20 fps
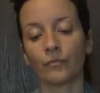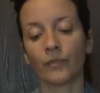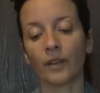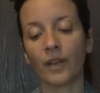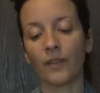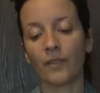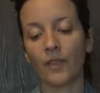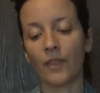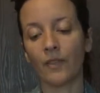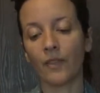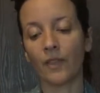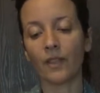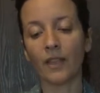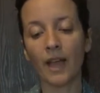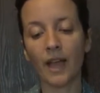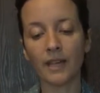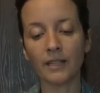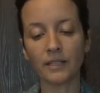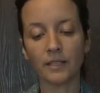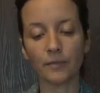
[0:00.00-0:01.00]
And then the
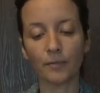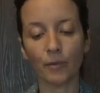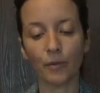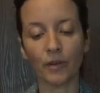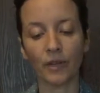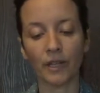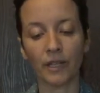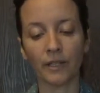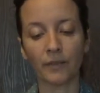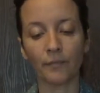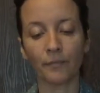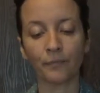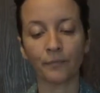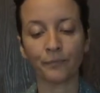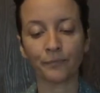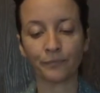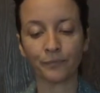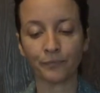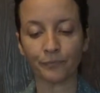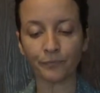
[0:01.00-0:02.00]
last point
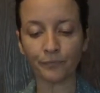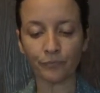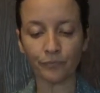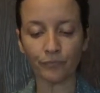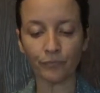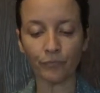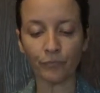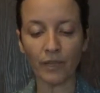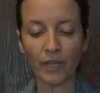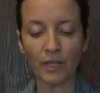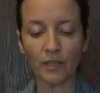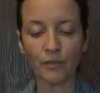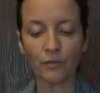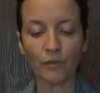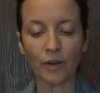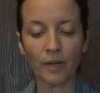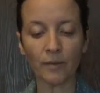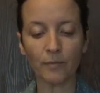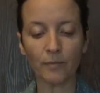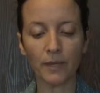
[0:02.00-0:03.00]
is
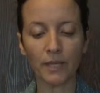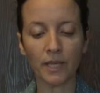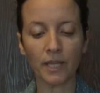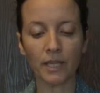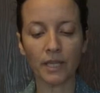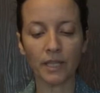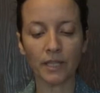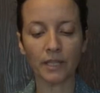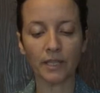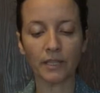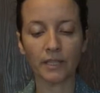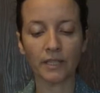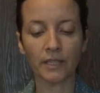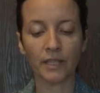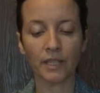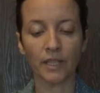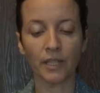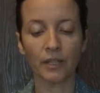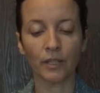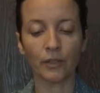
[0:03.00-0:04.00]
right behind
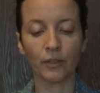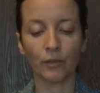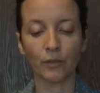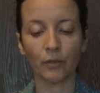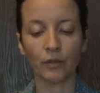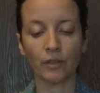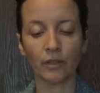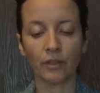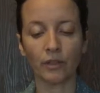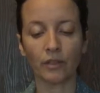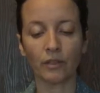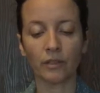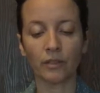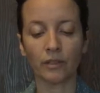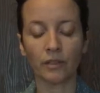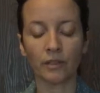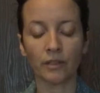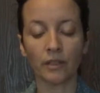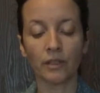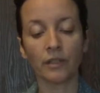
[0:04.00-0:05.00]
your,
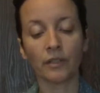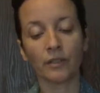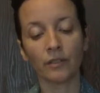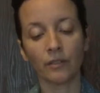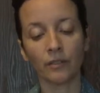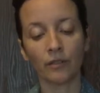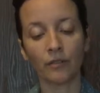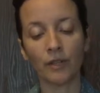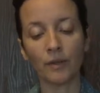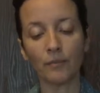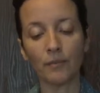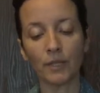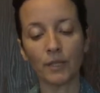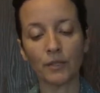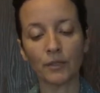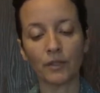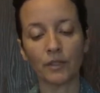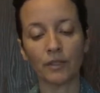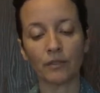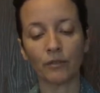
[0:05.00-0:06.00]

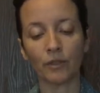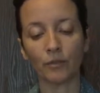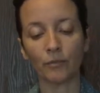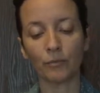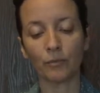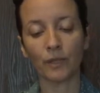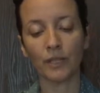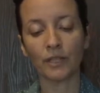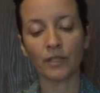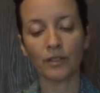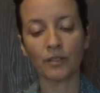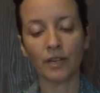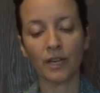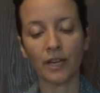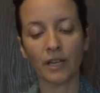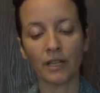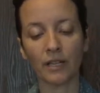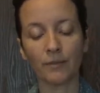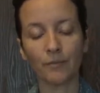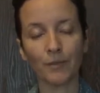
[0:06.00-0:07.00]
if you place your
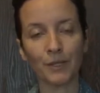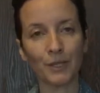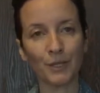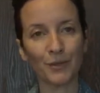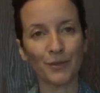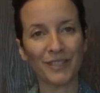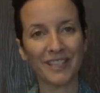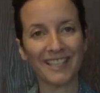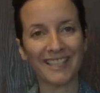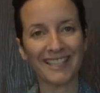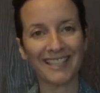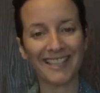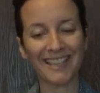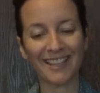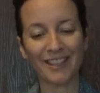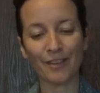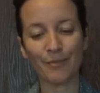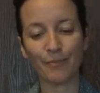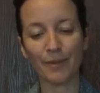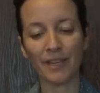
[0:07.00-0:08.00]
hand in between
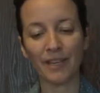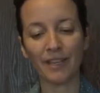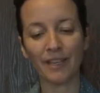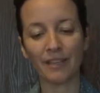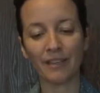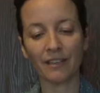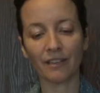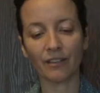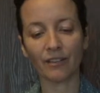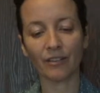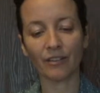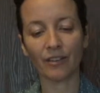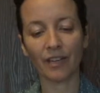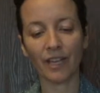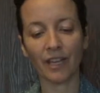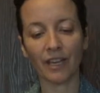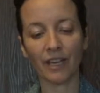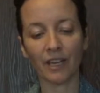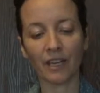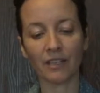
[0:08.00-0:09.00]
the pinky knuckle
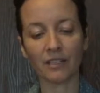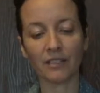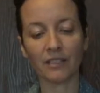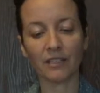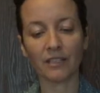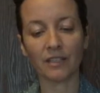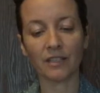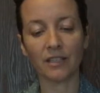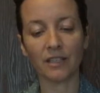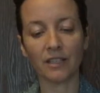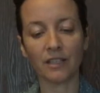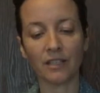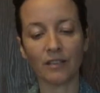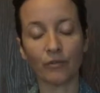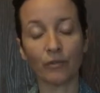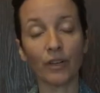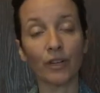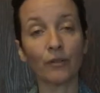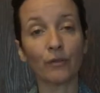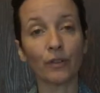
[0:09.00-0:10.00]
and the
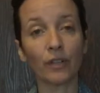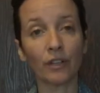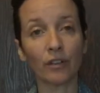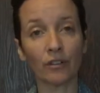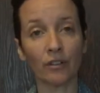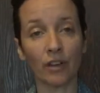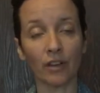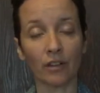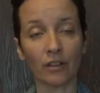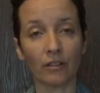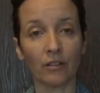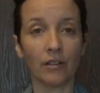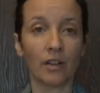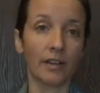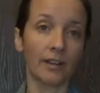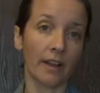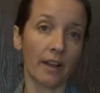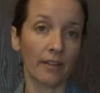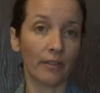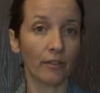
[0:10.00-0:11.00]
ring finger knuckle
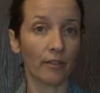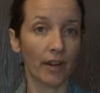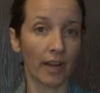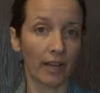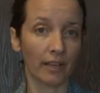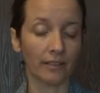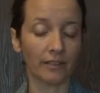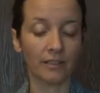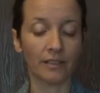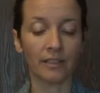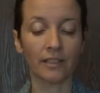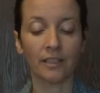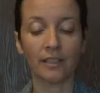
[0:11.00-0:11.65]
on either hand,